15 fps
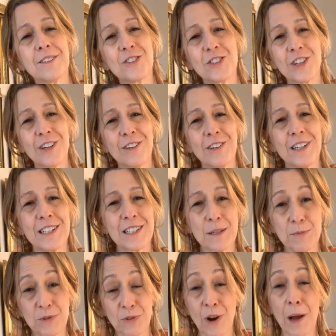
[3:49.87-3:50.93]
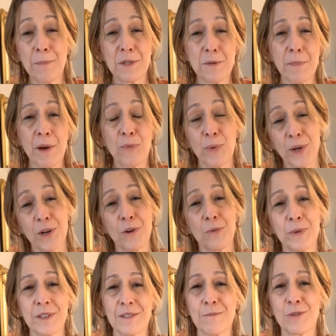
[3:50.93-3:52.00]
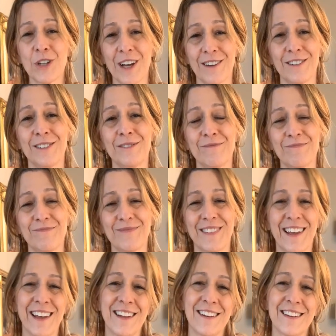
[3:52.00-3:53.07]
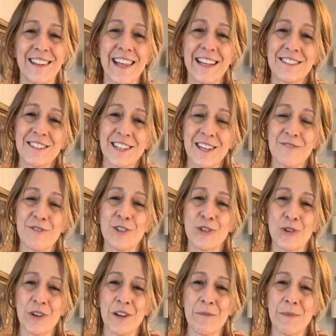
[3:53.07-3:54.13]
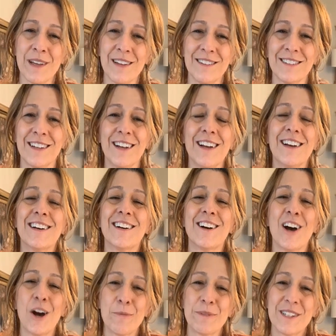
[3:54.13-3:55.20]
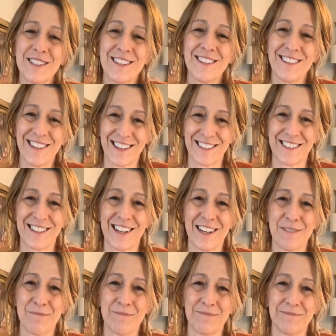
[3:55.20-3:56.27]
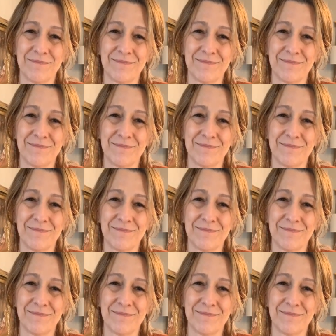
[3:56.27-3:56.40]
share, and subscribe to my Widow Wisdom channel. And thanks again for joining me. Hope to see you next time.